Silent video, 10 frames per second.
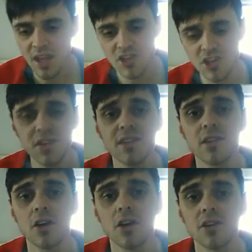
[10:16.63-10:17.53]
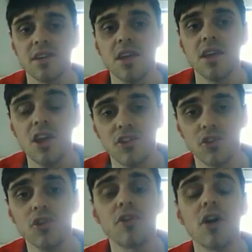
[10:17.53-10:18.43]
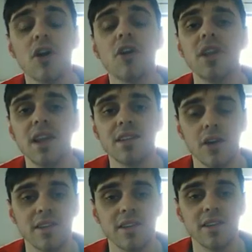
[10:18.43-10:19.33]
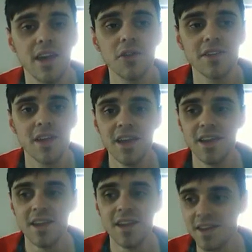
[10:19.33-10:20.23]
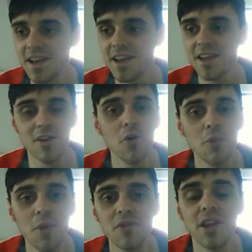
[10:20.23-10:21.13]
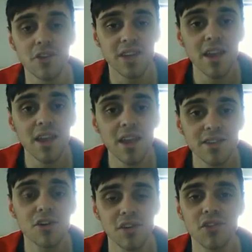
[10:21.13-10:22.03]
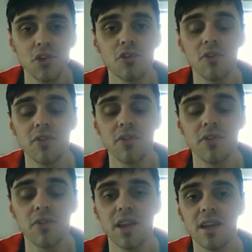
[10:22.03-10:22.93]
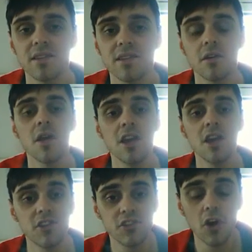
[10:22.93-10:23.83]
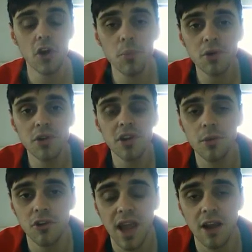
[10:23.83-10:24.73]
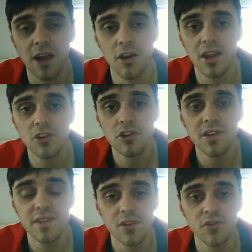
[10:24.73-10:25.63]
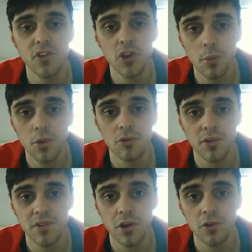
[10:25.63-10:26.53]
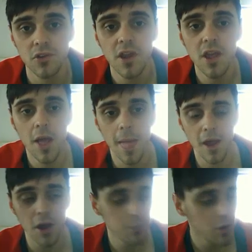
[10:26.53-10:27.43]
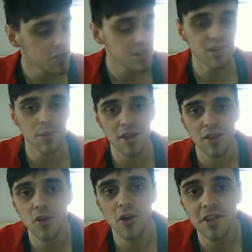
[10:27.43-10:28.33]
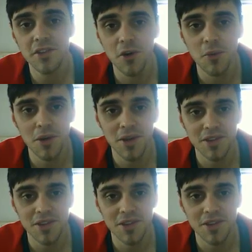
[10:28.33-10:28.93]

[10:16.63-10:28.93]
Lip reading: Just get started sooner rather than later. I tell this nearly in all my videos. Get started sooner rather than later. Start building up your account and you're going to see phenomenal results. Apologies about the noise. I've got one of my